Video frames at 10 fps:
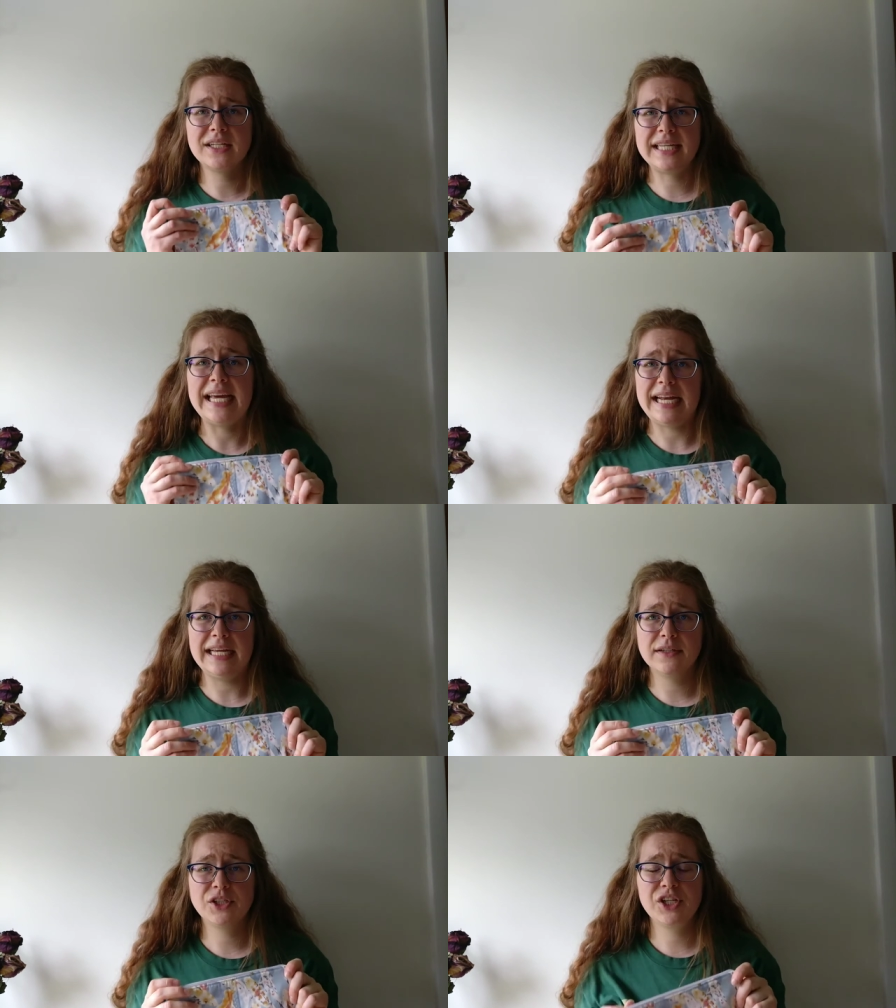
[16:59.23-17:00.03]
get
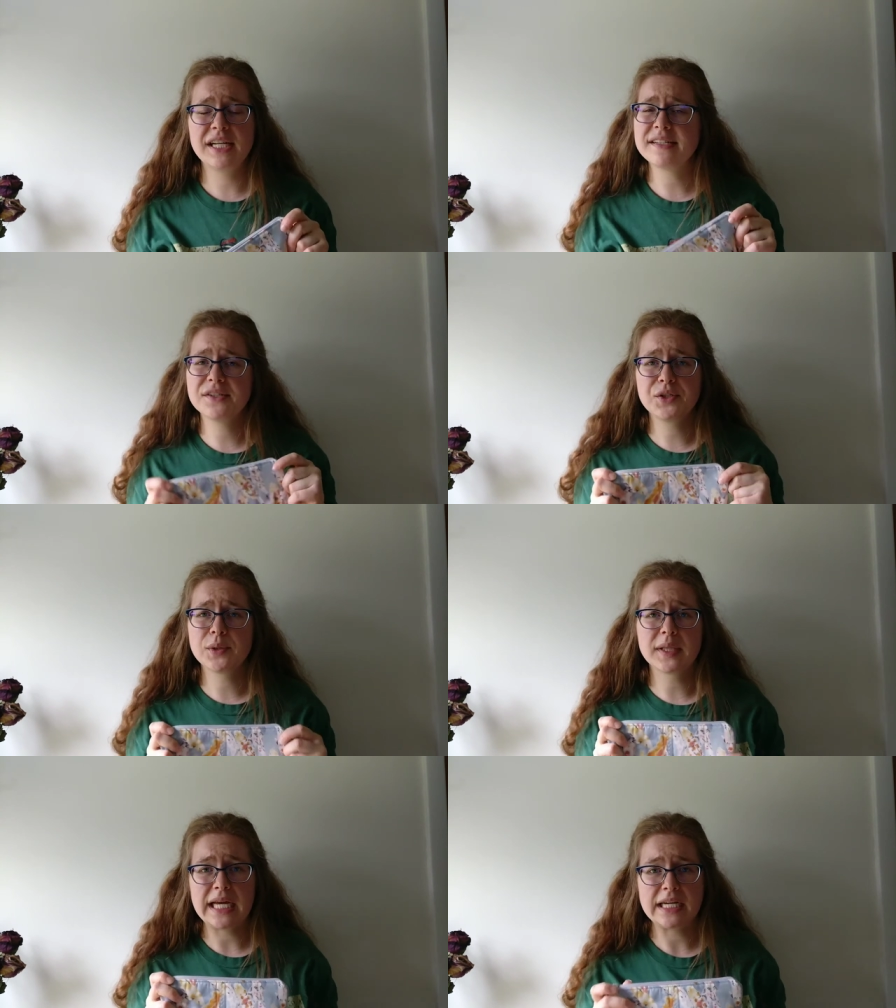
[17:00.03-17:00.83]
it. She doesn't do a
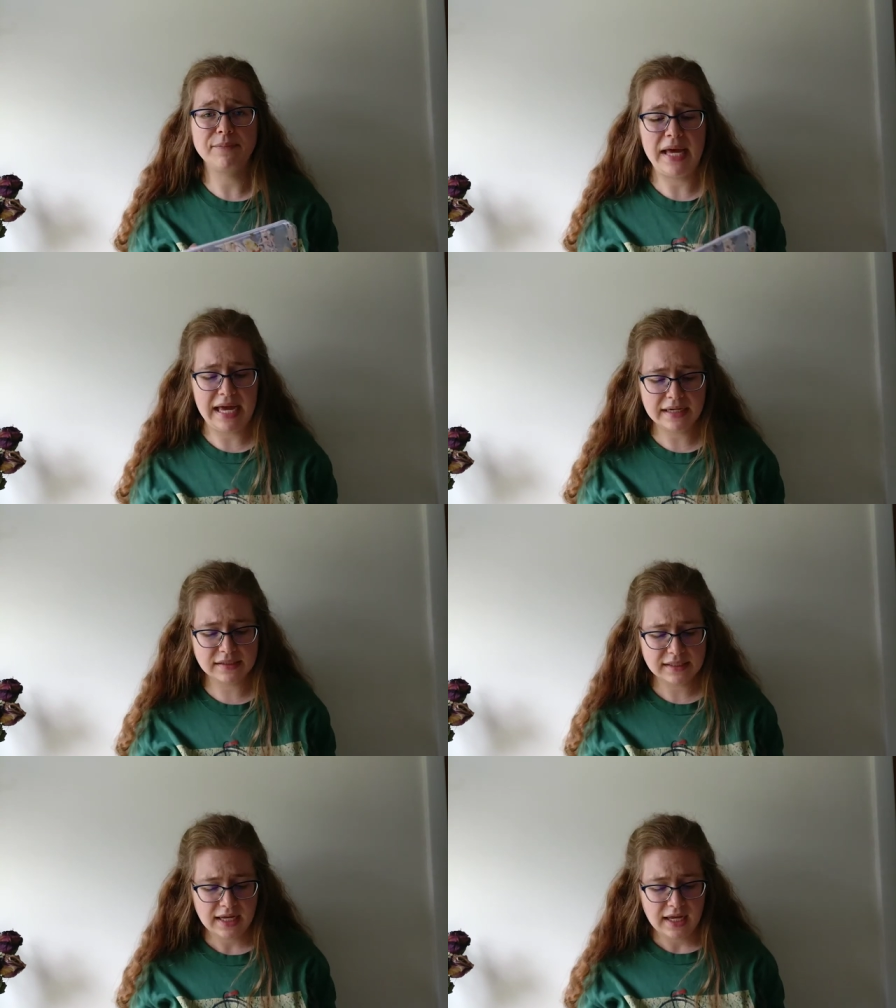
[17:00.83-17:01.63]
lot of bags.
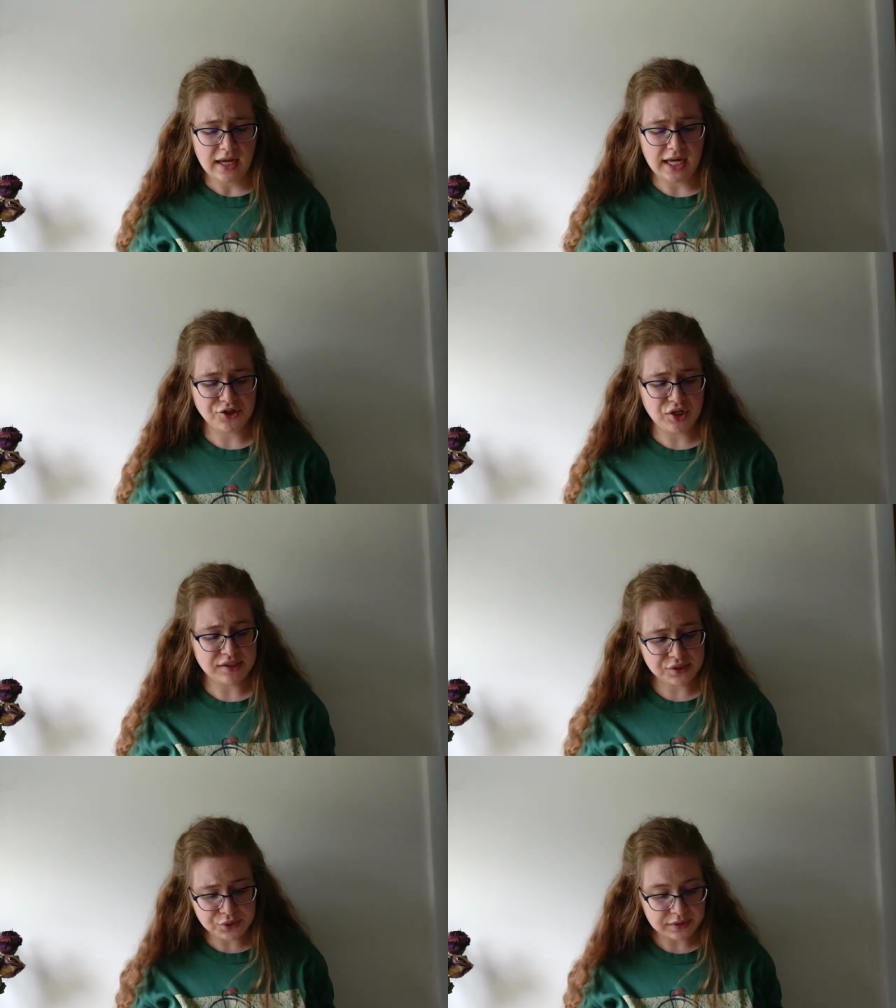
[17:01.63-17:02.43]
She
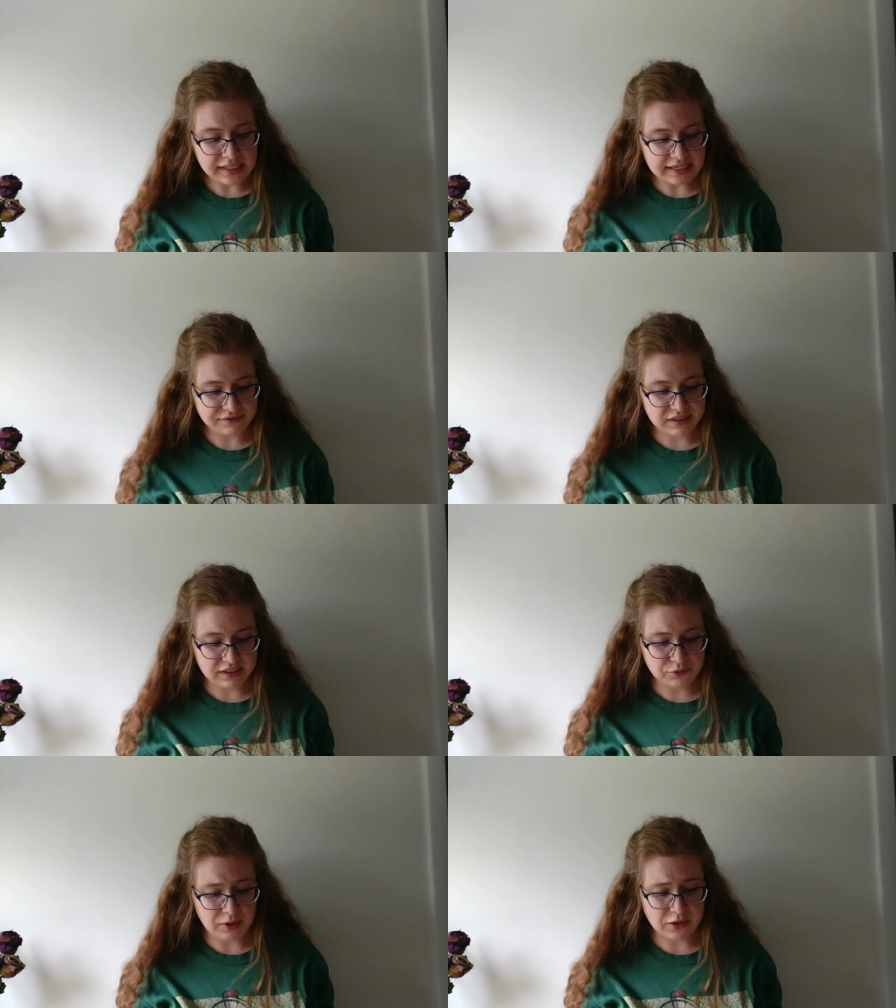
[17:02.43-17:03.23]
doesn't do a lot of
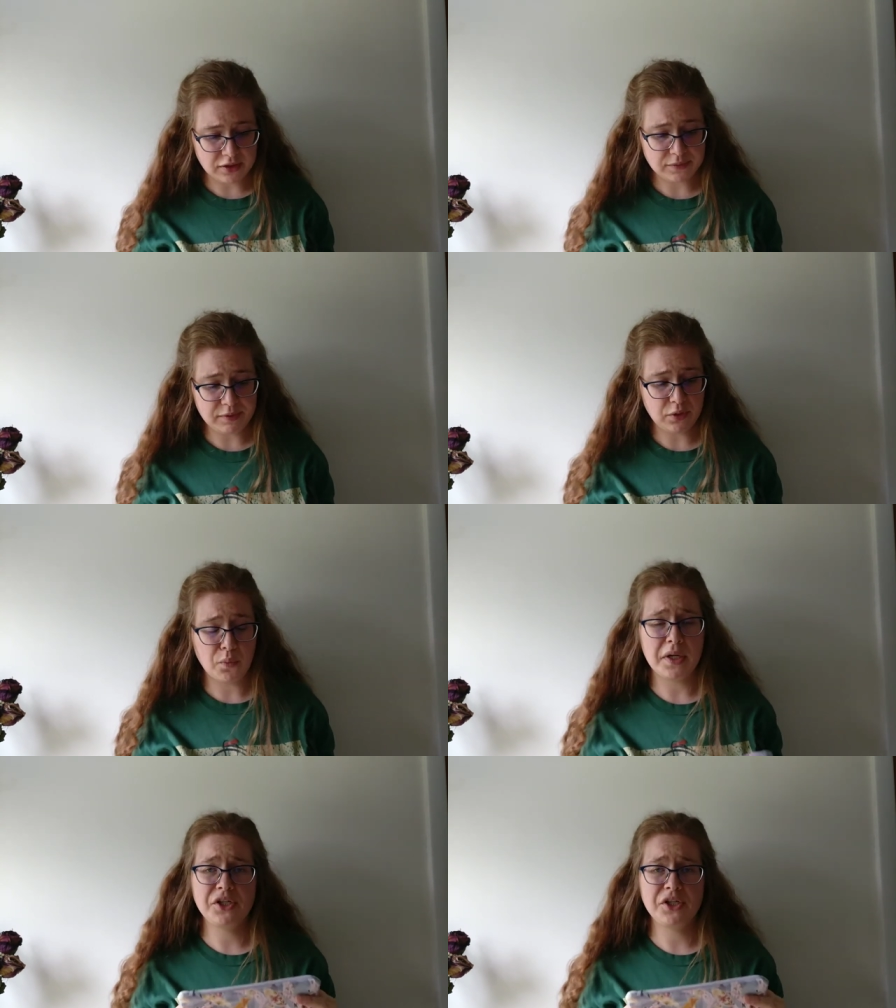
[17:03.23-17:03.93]
stitch markers, but the one